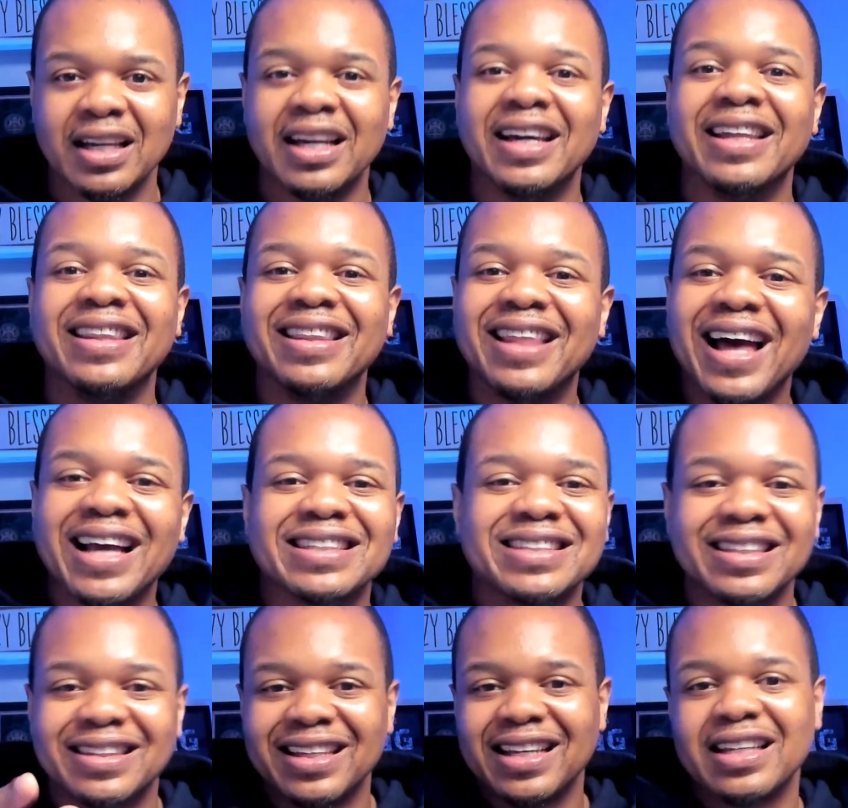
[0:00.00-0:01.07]
And that's the
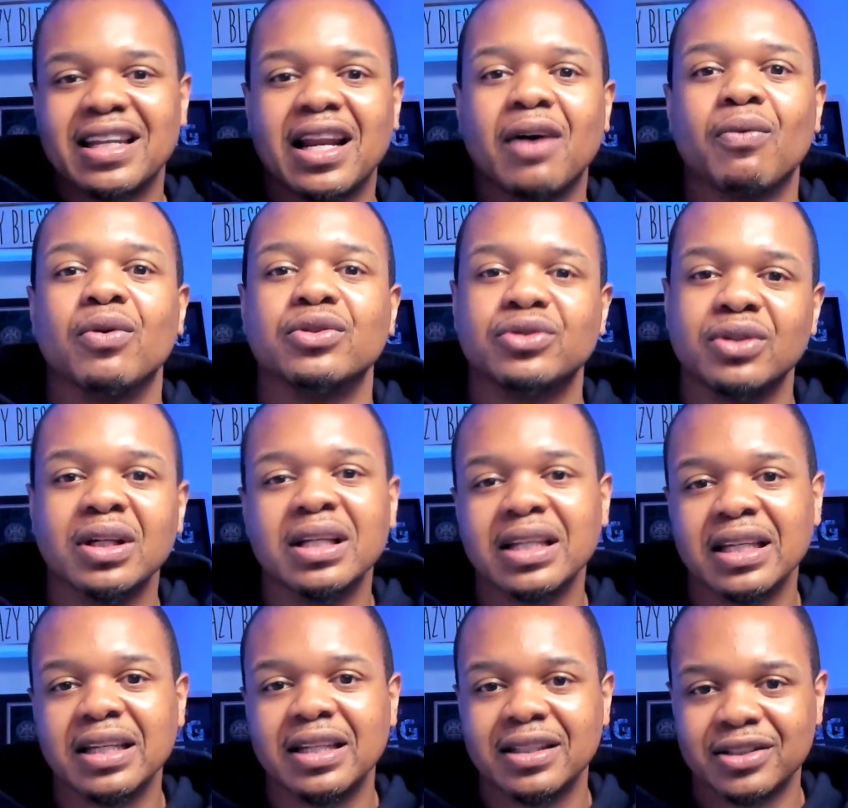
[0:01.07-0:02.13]
thing that I want you to
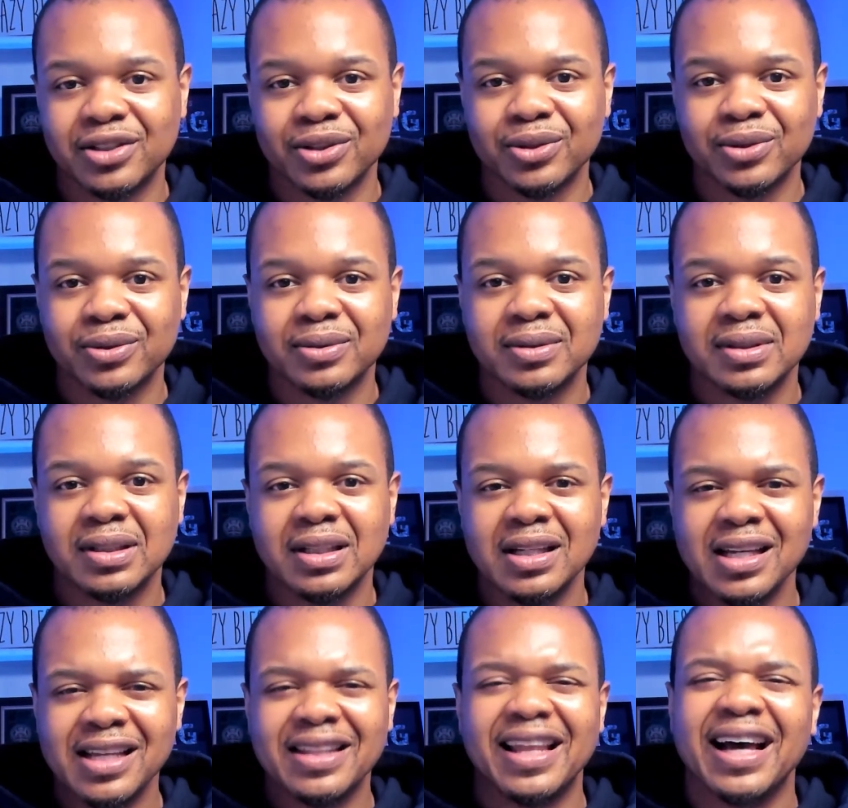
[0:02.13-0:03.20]
lean into.
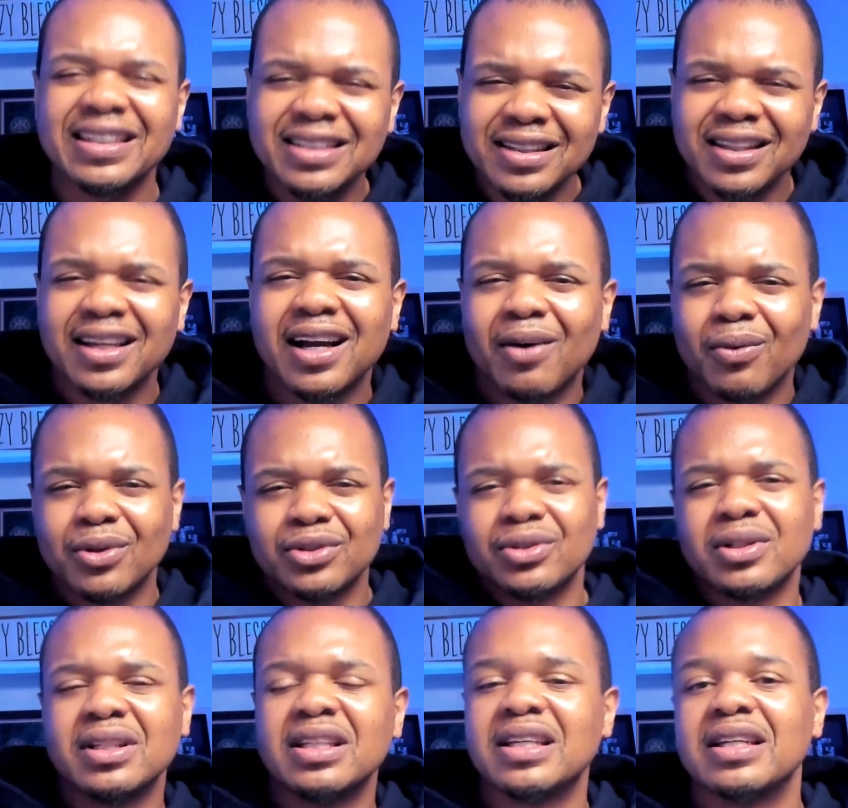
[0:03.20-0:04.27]
That's the thing I want you
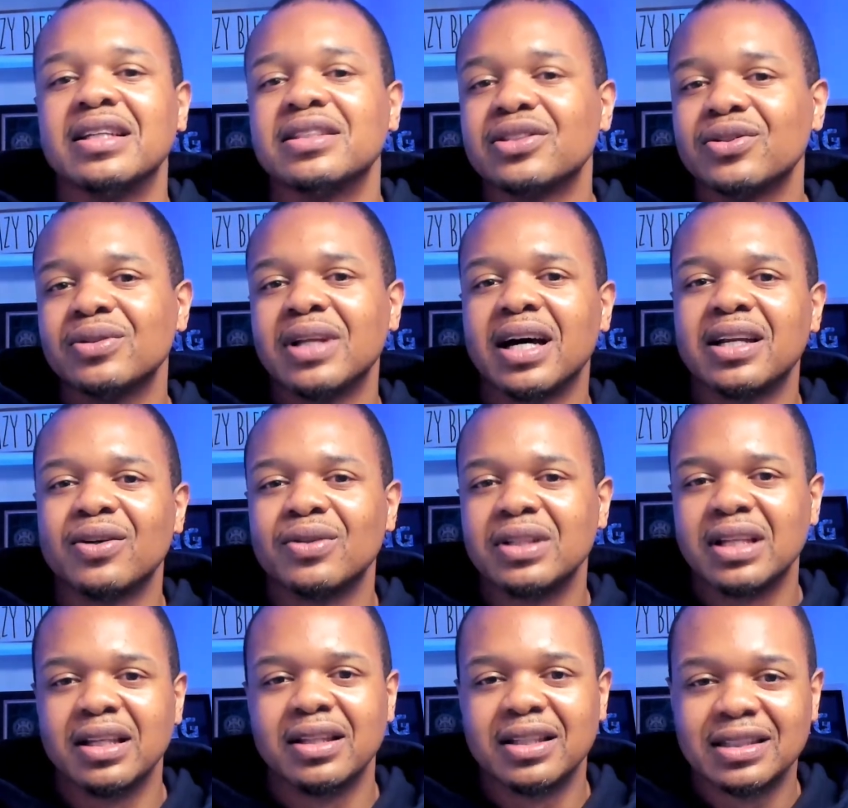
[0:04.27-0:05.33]
to lean into, not only
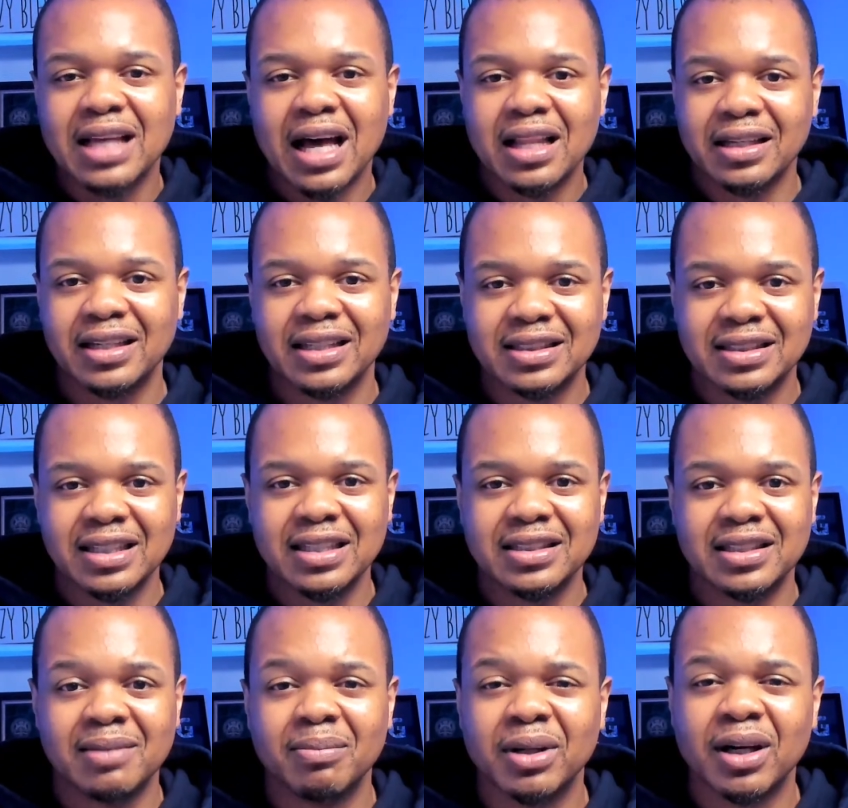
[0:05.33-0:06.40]
in this holiday
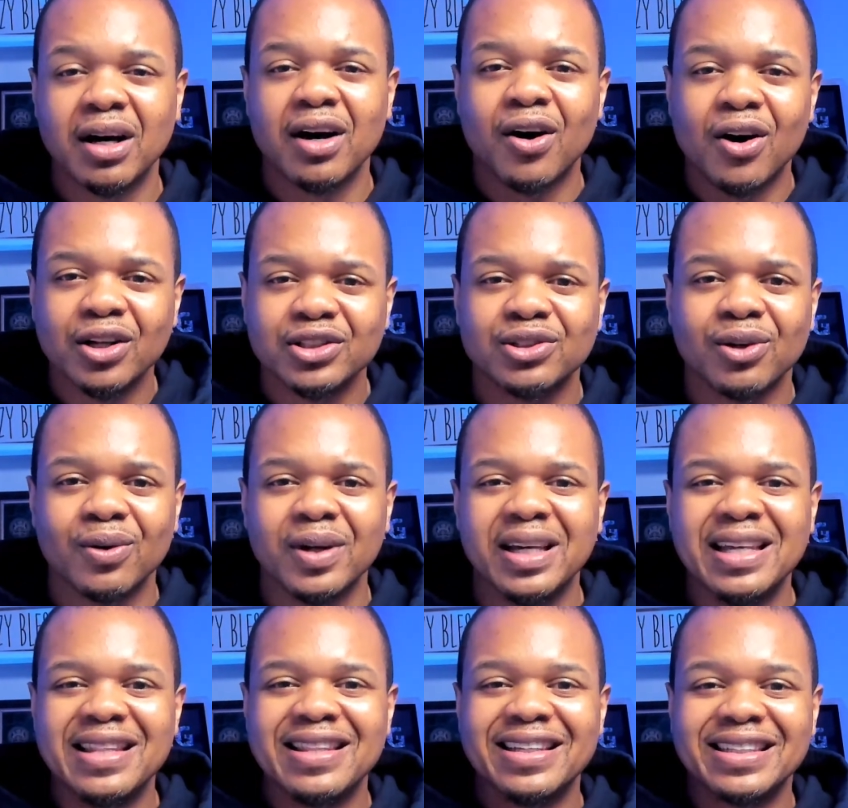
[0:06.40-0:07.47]
season, but also
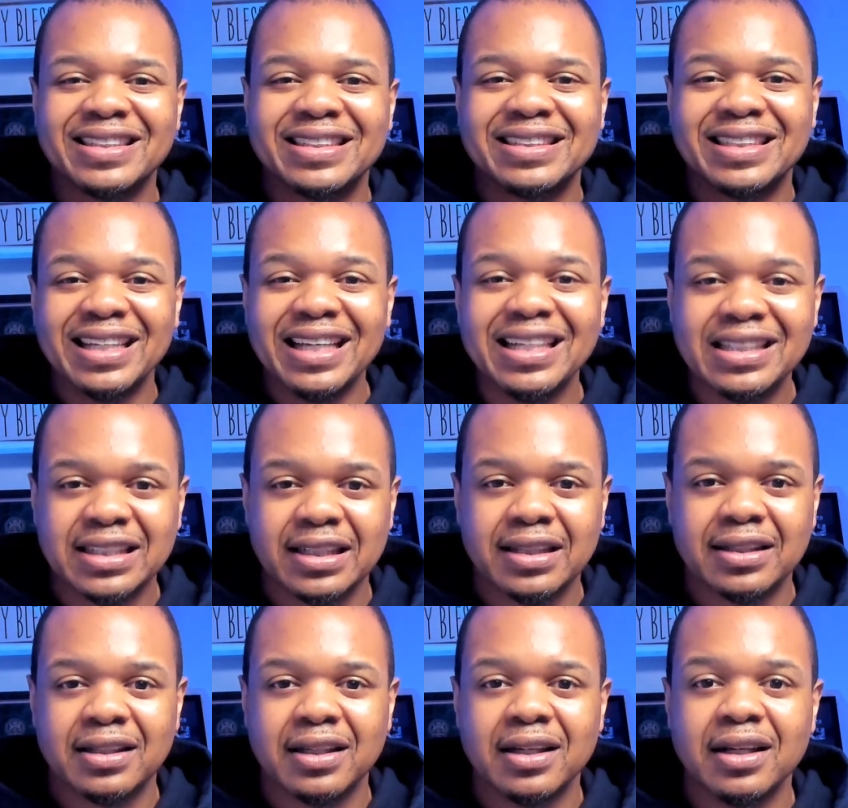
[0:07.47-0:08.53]
in this season
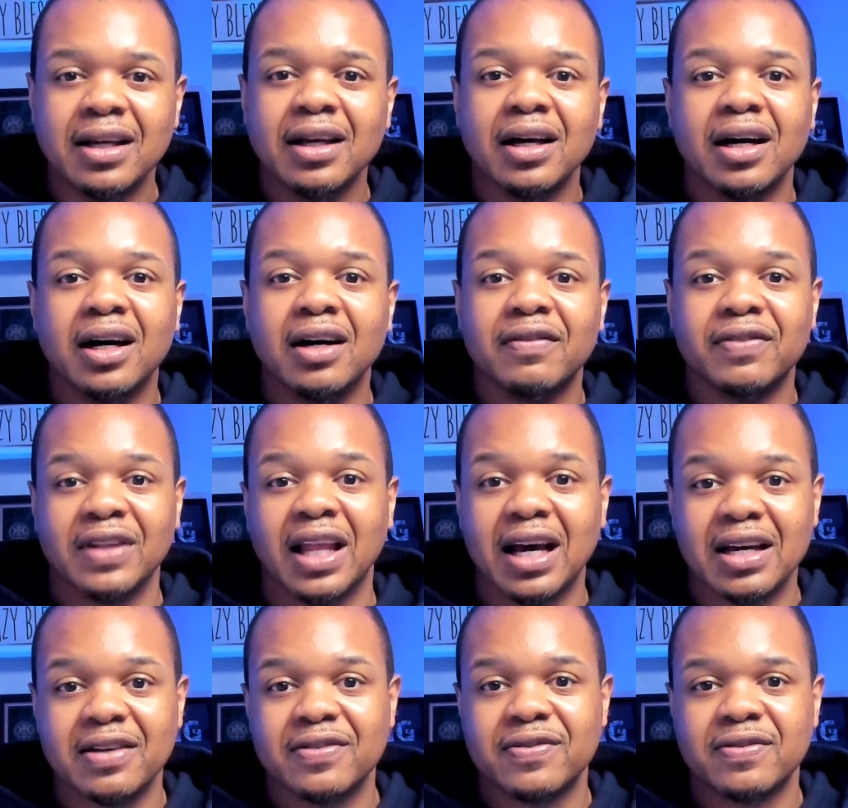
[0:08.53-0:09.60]
of
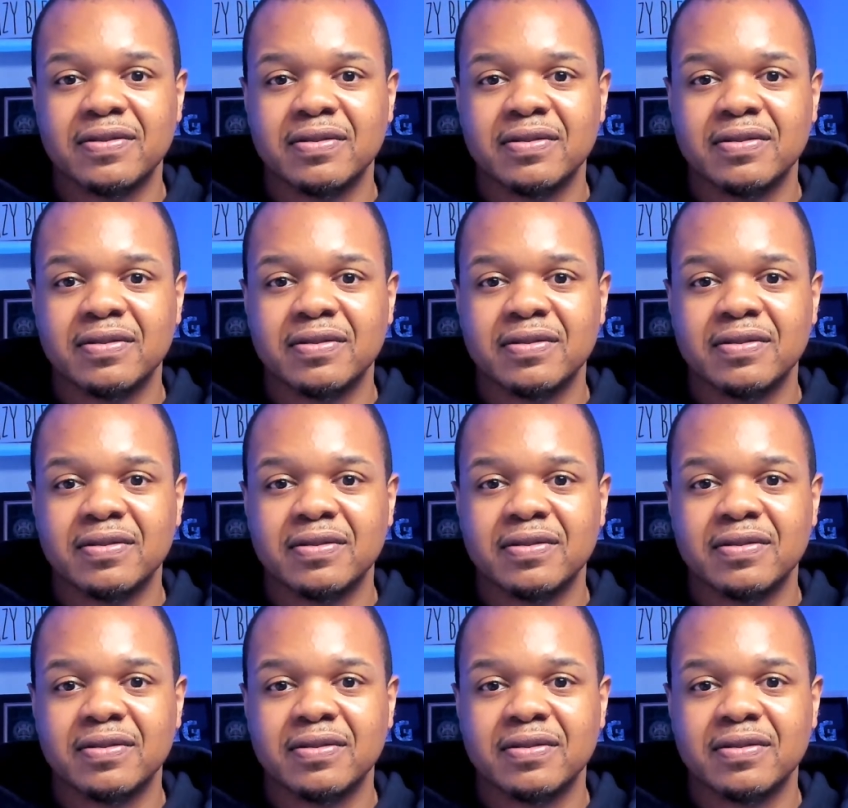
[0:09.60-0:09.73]
life.